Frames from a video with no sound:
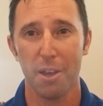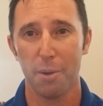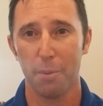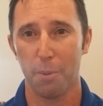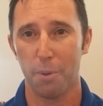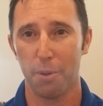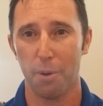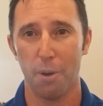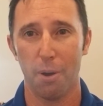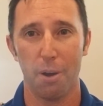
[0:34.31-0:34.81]

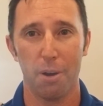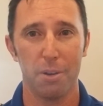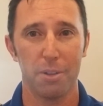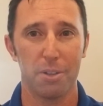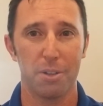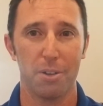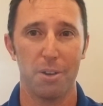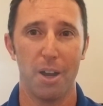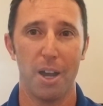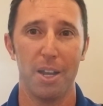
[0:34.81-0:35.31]
with all
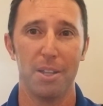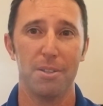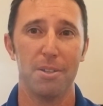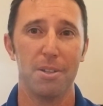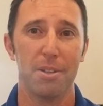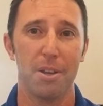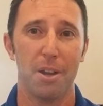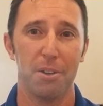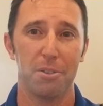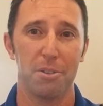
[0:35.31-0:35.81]
his clients
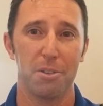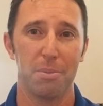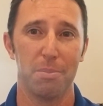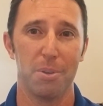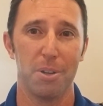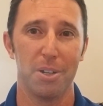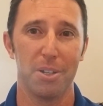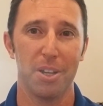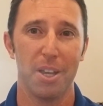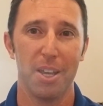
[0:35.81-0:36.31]
and
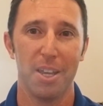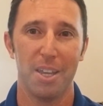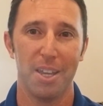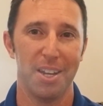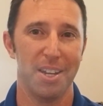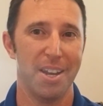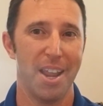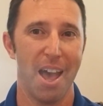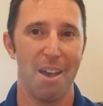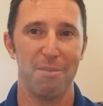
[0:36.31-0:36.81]
customers
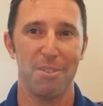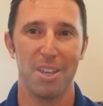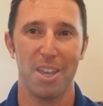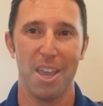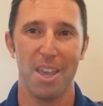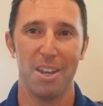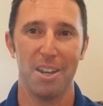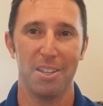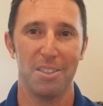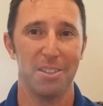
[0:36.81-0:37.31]
in
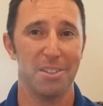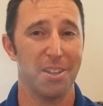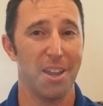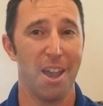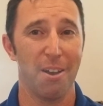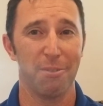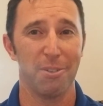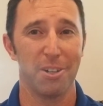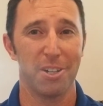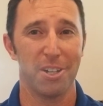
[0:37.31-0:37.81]
navigating this
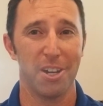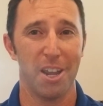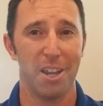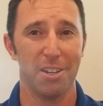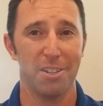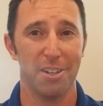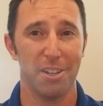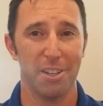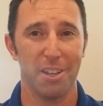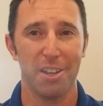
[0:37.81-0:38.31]

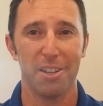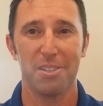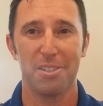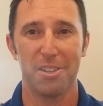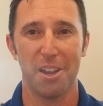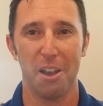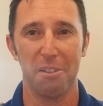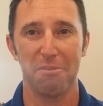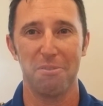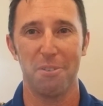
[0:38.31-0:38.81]
ever-changing
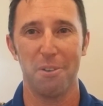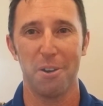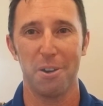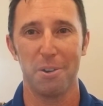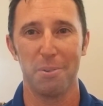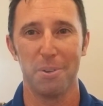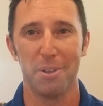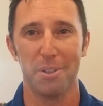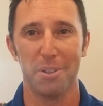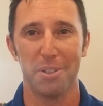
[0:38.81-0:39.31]
South
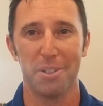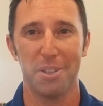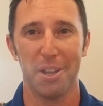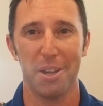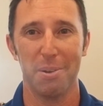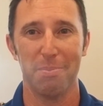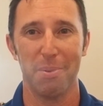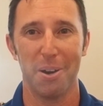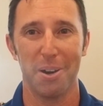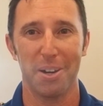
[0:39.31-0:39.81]
Florida real
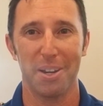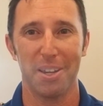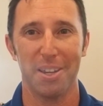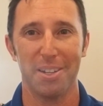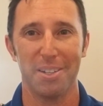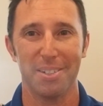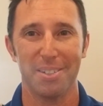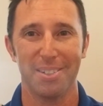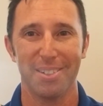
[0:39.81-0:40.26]
estate market.